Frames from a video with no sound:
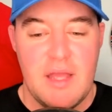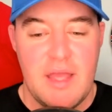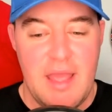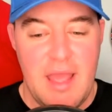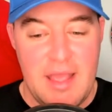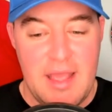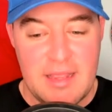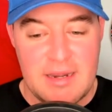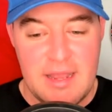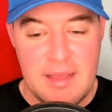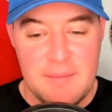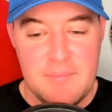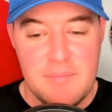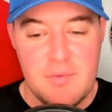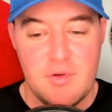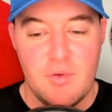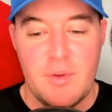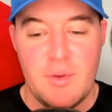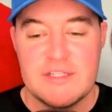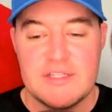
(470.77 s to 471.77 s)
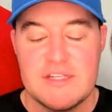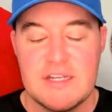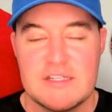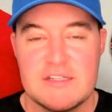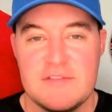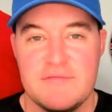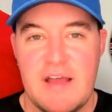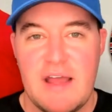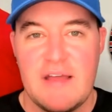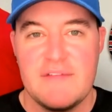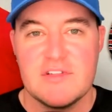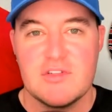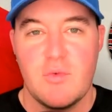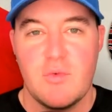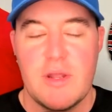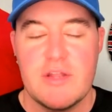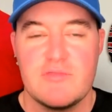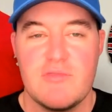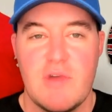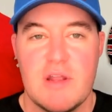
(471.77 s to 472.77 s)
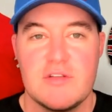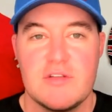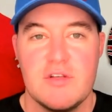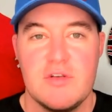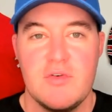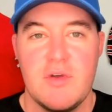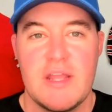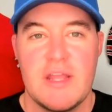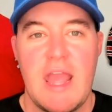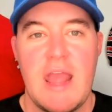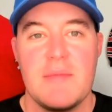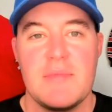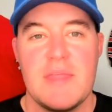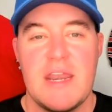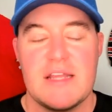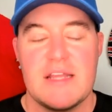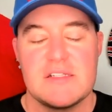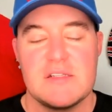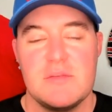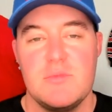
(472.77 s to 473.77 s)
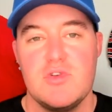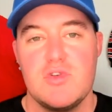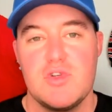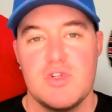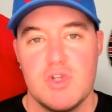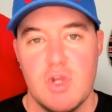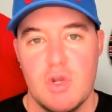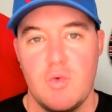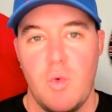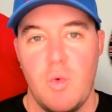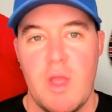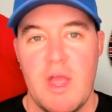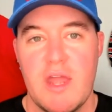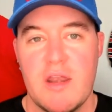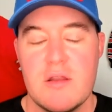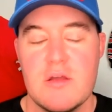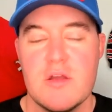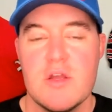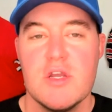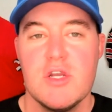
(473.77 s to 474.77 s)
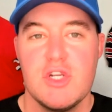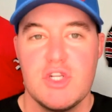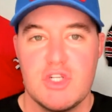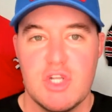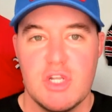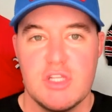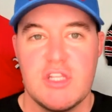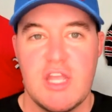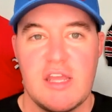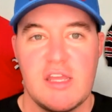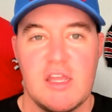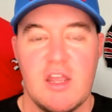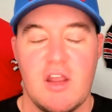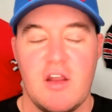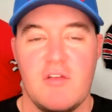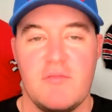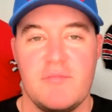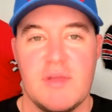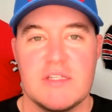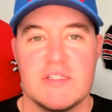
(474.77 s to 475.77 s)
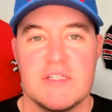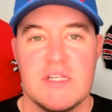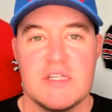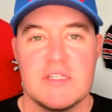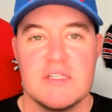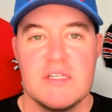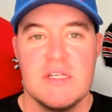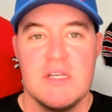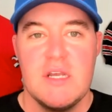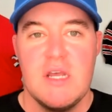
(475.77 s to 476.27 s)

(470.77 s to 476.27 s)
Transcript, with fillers: A and M, who went six and five in twenty twenty-two, a game that S M U should win, should take care of business.